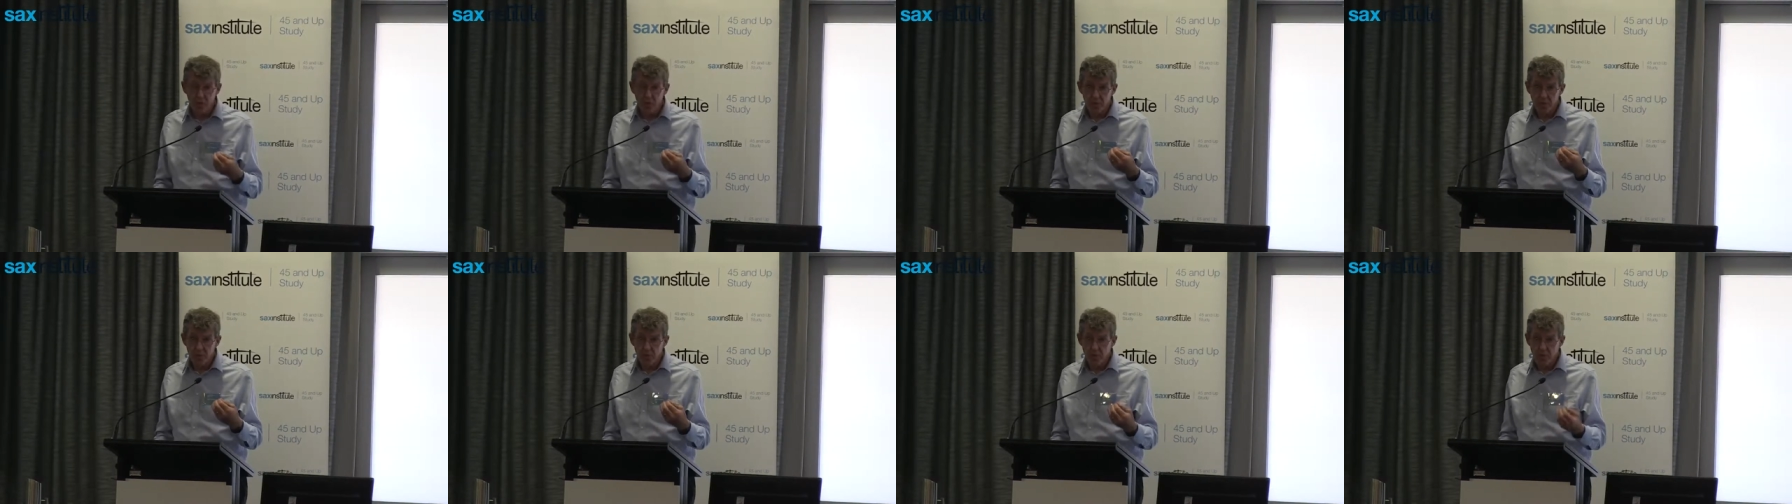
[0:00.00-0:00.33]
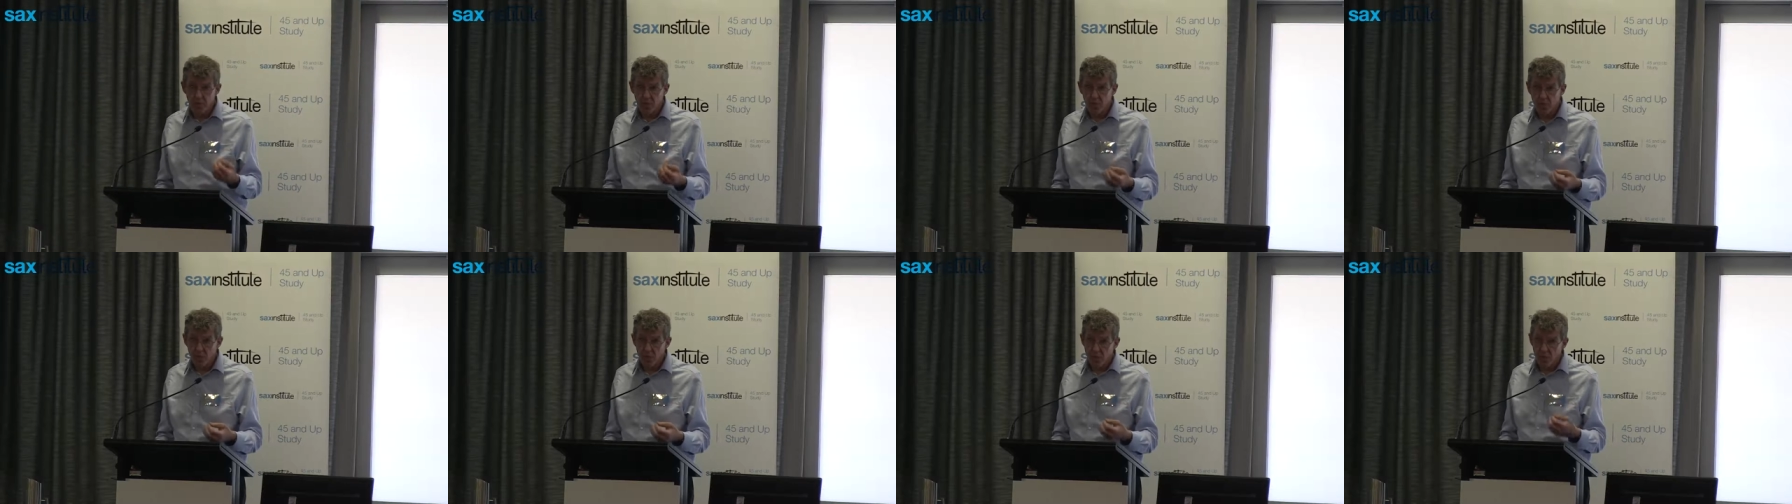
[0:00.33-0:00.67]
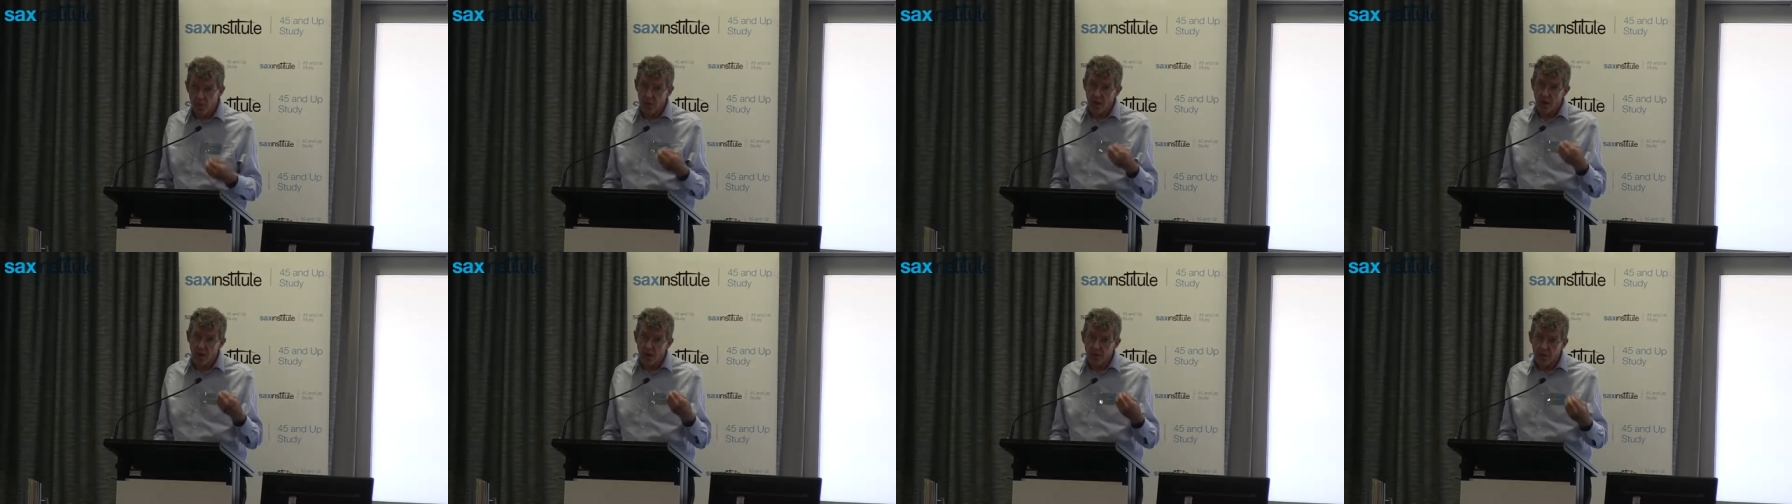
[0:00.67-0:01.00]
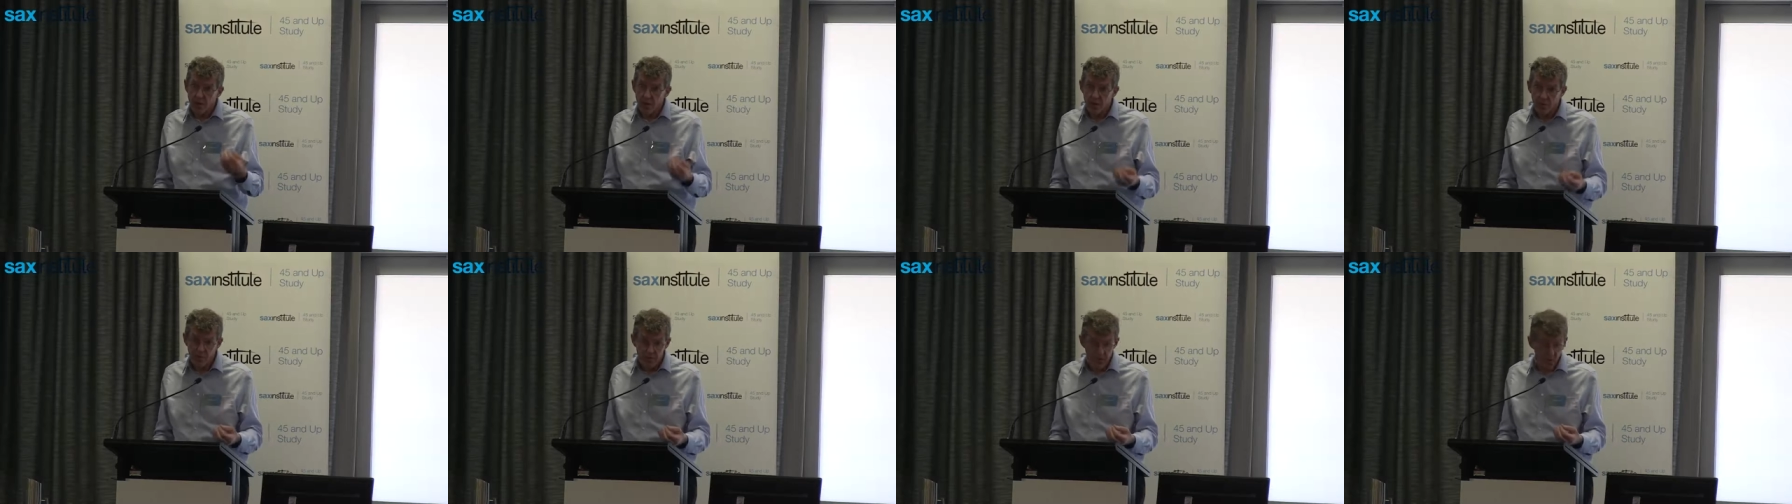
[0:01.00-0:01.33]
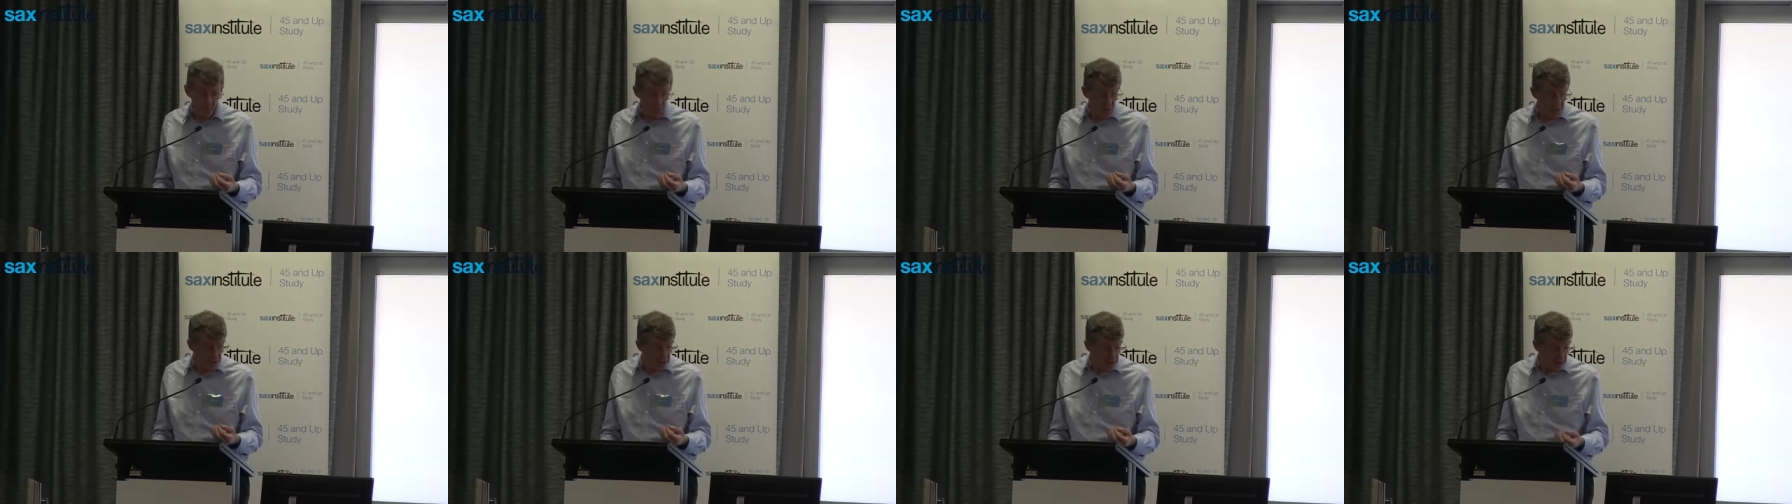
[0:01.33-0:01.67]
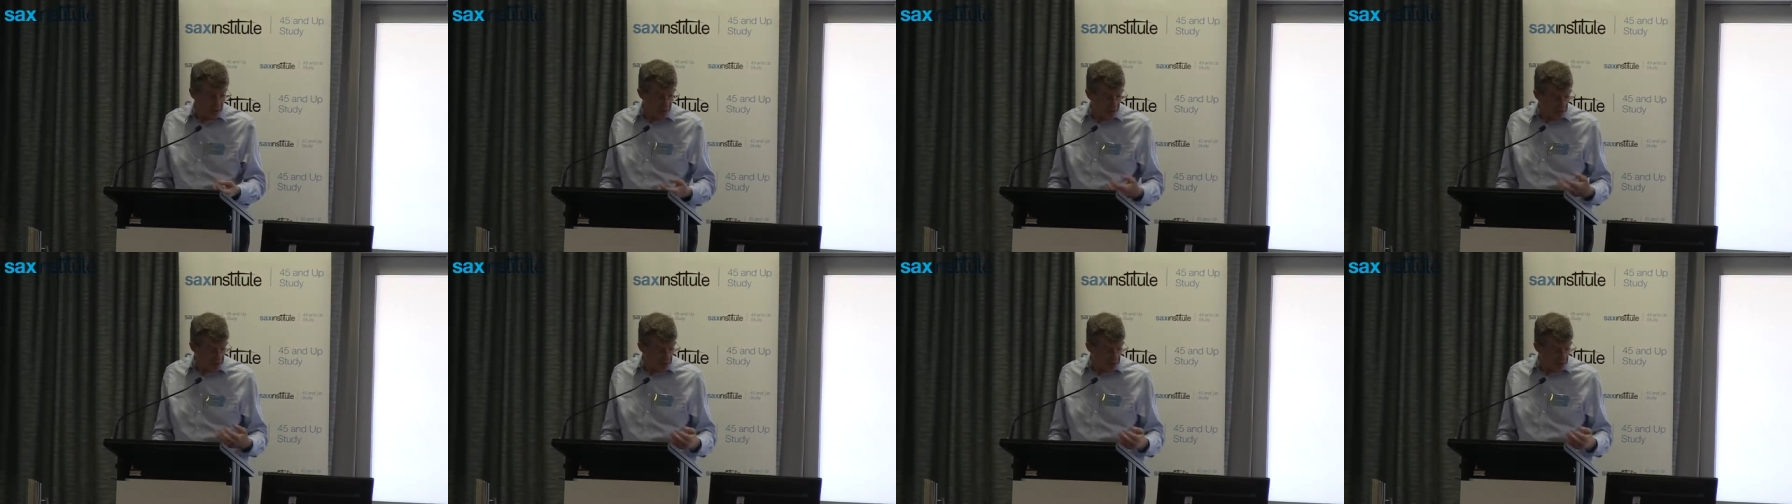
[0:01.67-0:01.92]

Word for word: women who are under 14,